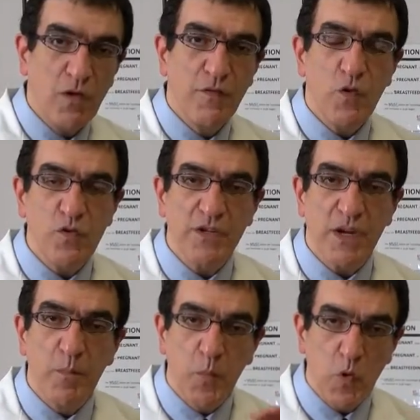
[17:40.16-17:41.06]
of those
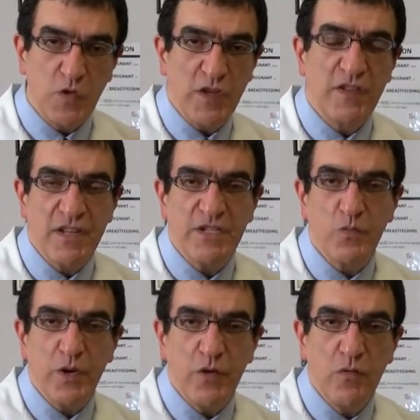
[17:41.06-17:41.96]
important
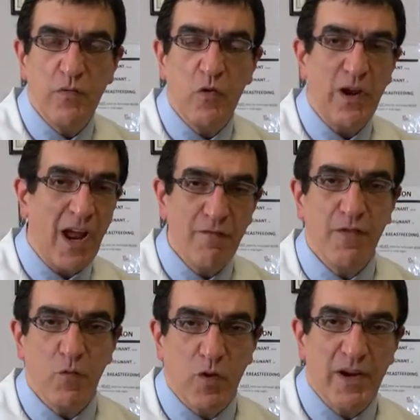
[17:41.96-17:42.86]
tests we do for
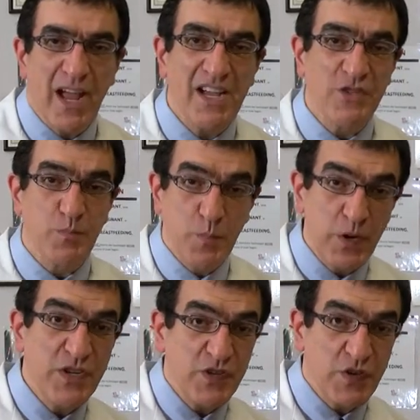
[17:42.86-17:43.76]
everyone as
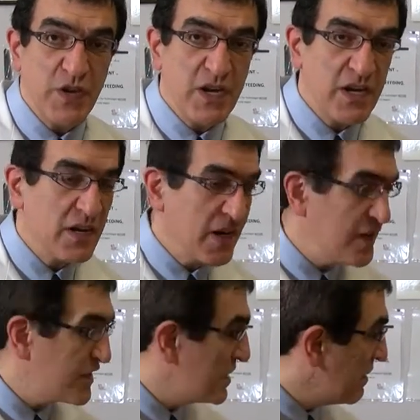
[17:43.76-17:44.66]
pre-screening
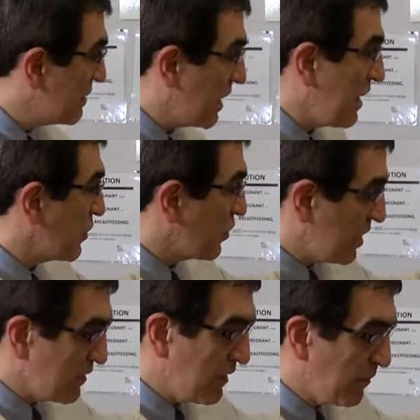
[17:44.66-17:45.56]
is the
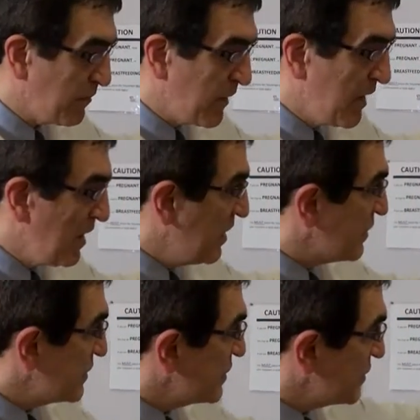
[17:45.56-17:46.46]
electrocardiogram.
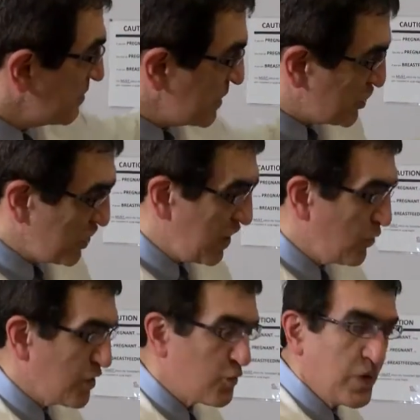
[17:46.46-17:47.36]
This is a
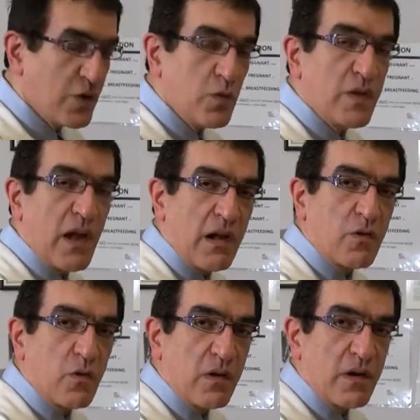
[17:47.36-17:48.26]
machine which we do the
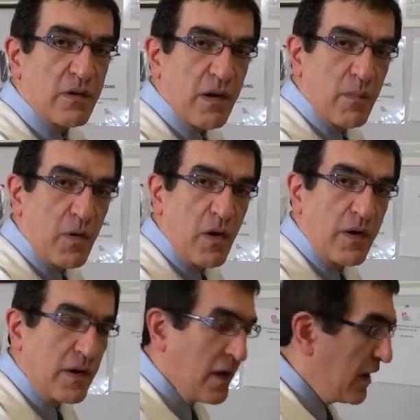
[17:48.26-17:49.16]
electrocardiogram on.
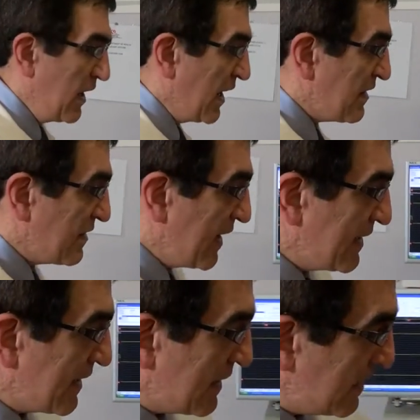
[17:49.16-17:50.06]
And
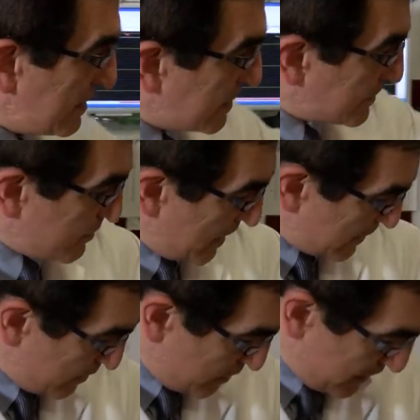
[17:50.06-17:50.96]
technically, there's
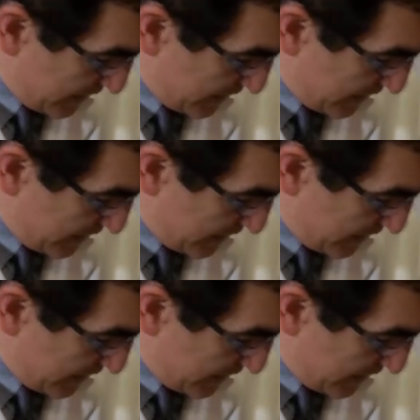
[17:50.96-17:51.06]
multiple